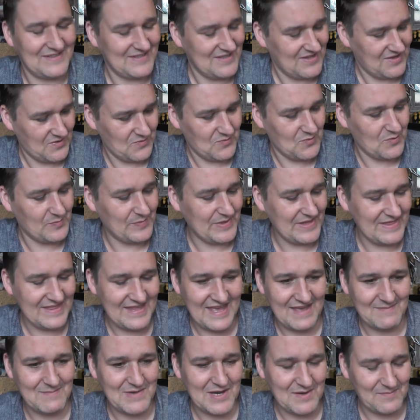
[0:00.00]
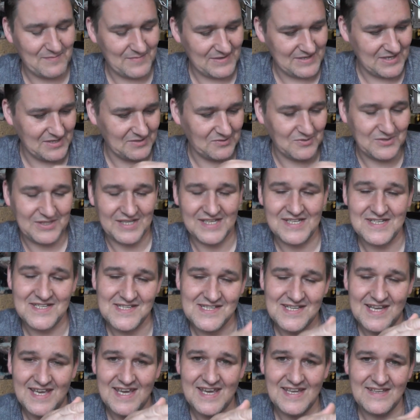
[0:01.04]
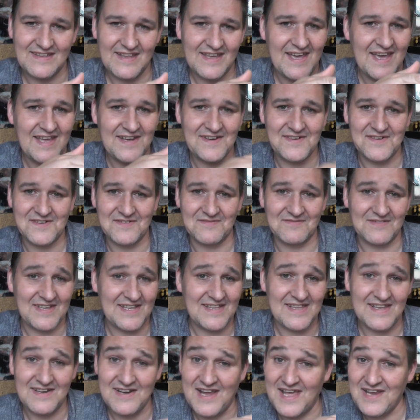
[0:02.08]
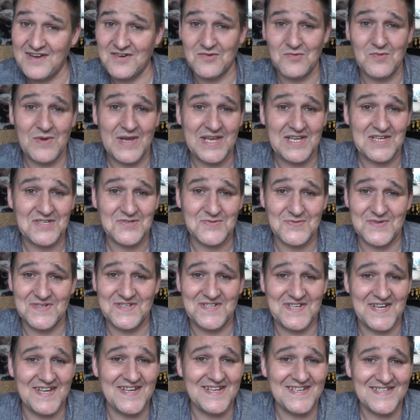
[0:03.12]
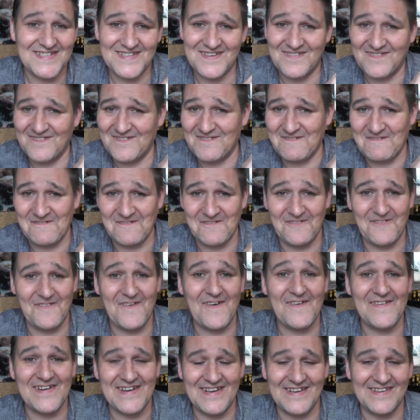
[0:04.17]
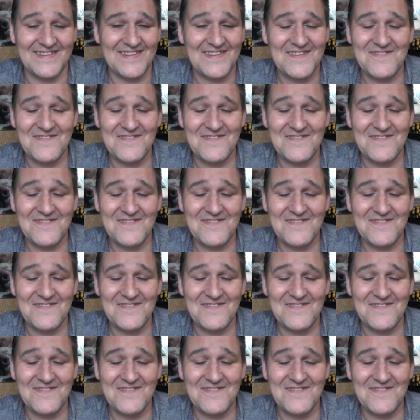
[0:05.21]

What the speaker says: you open them up and you look inside, the inner wings were just rotten.